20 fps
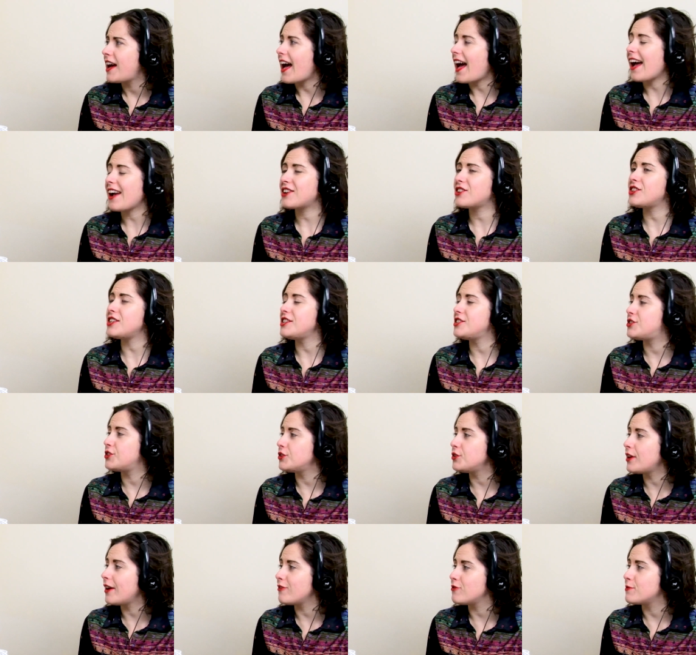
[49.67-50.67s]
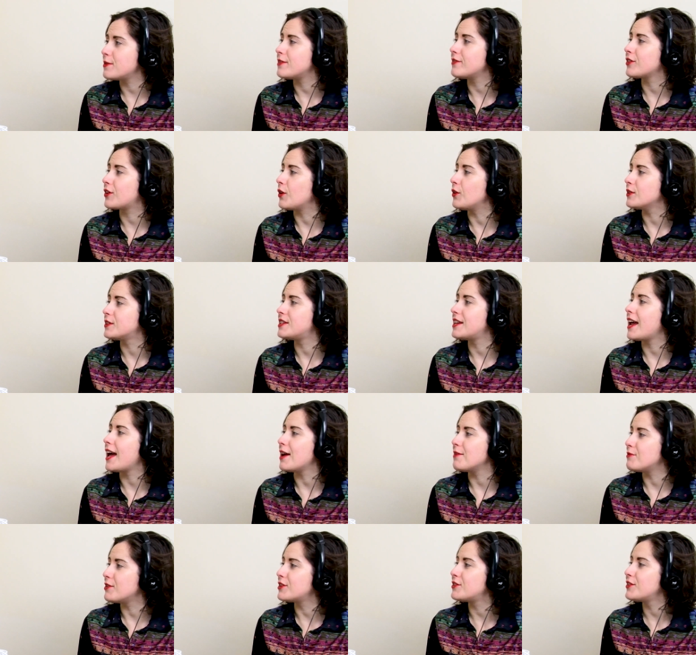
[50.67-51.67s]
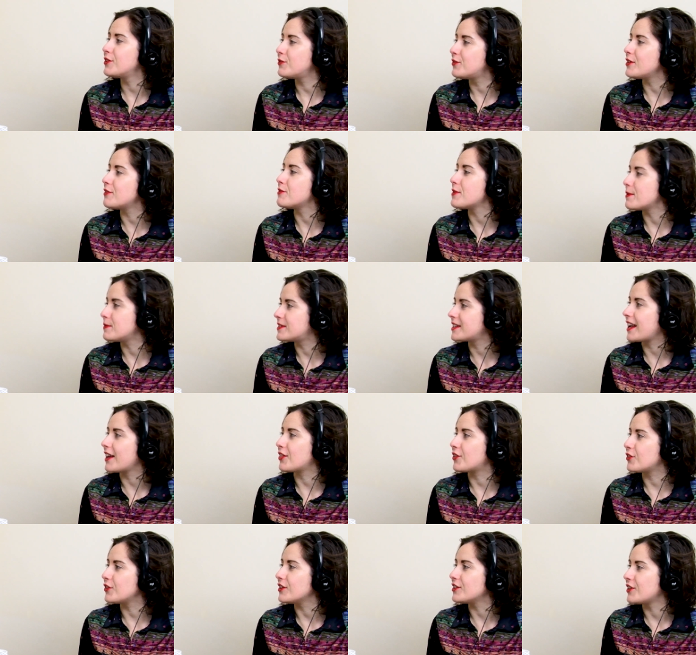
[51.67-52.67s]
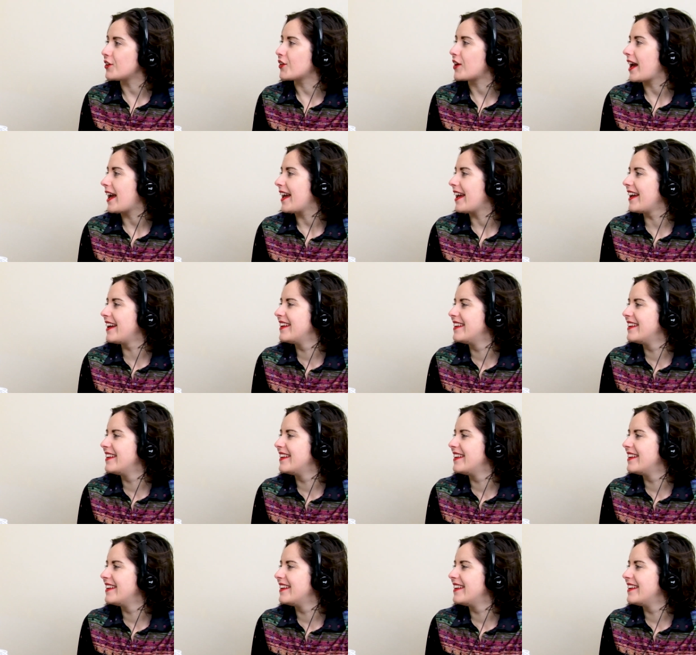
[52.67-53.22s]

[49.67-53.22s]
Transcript: Actually do have a bit of a cold today, but hopefully we'll be able to get through it okay.